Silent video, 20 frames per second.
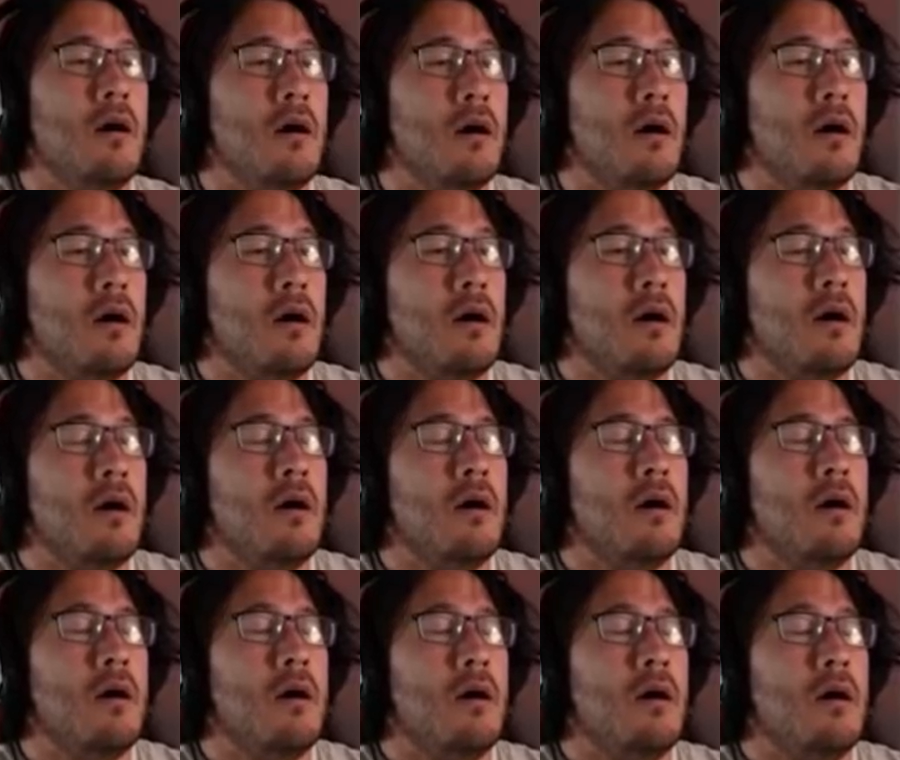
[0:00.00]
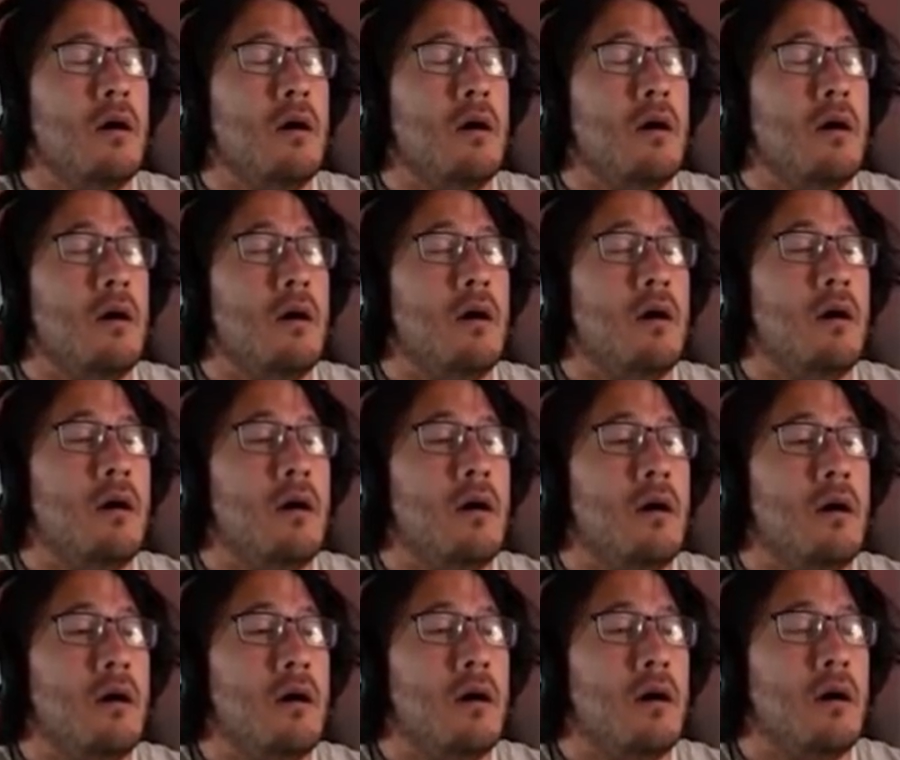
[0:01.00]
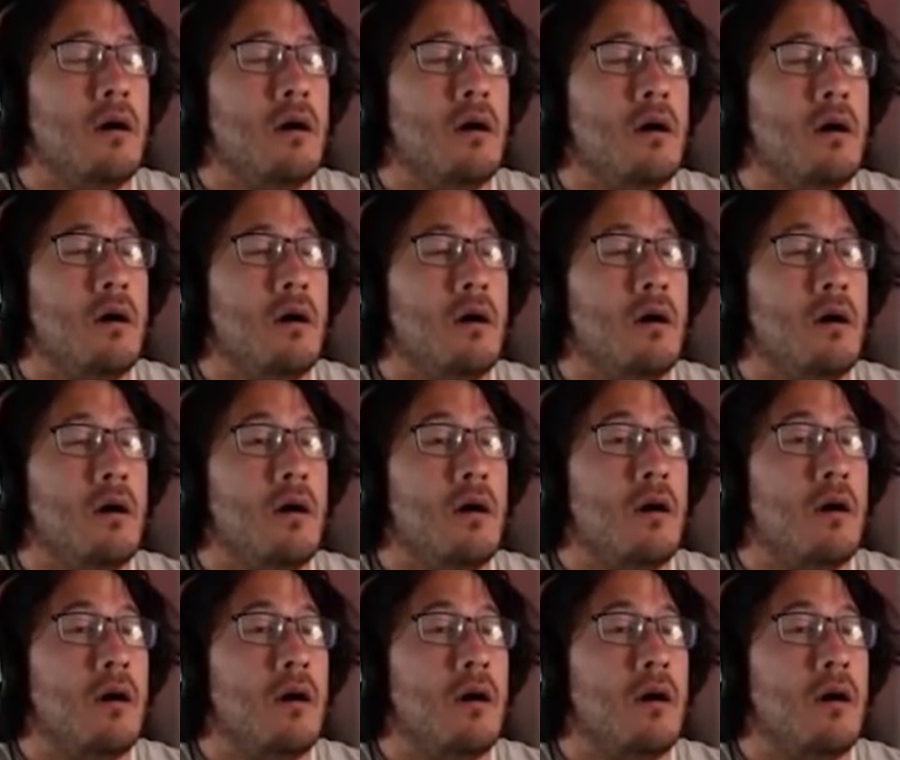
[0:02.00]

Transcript: No one is speaking in this clip.